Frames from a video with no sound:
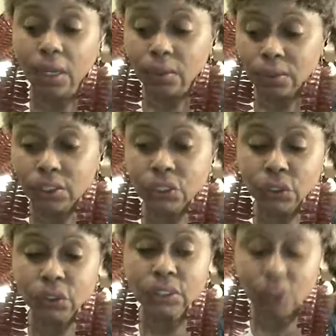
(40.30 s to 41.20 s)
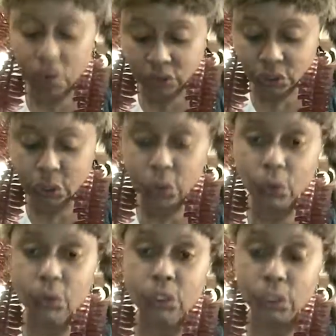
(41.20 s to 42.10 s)
The students also
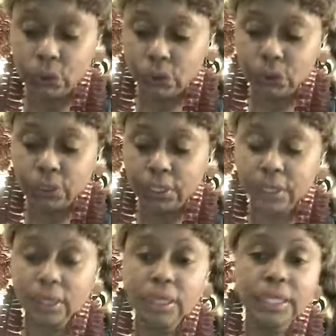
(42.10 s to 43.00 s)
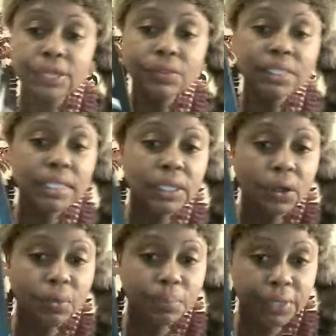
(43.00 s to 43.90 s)
used their literacy
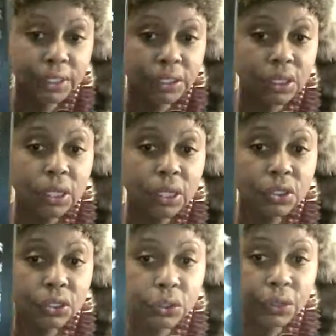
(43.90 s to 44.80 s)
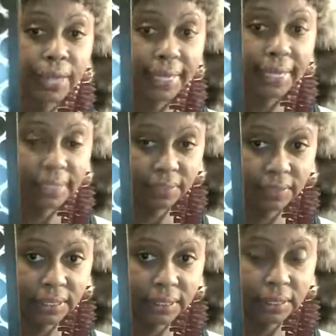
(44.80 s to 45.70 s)
notebooks to do their
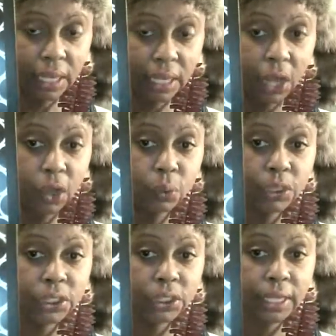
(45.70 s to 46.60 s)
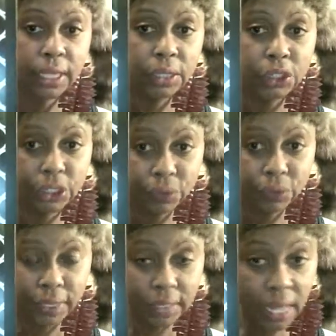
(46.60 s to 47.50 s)
activities, in which they
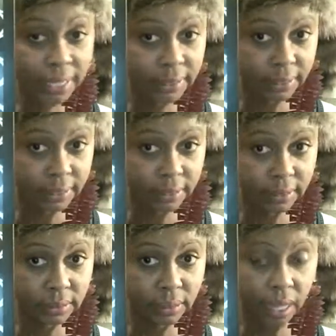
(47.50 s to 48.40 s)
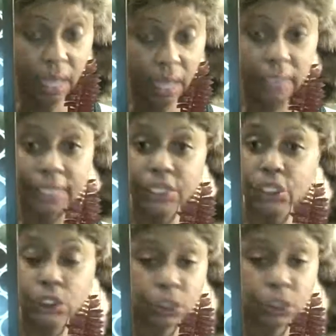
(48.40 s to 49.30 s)
generated ideas. They did
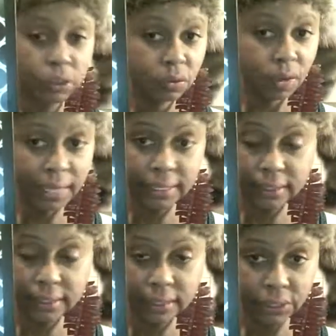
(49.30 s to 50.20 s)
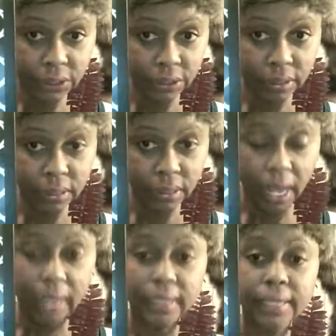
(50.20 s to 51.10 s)
journal writings in here.
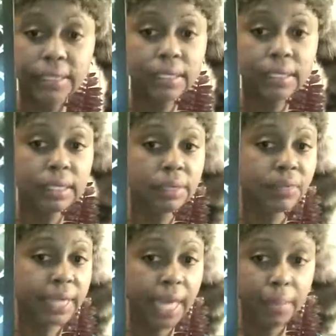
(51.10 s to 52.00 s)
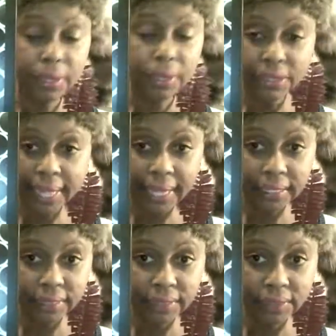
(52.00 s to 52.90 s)
They did vocabulary
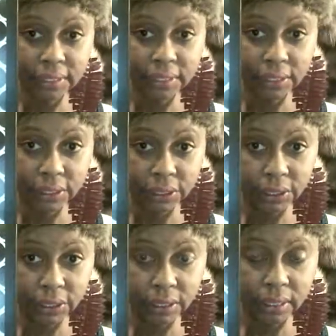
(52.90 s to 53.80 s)
activities in here.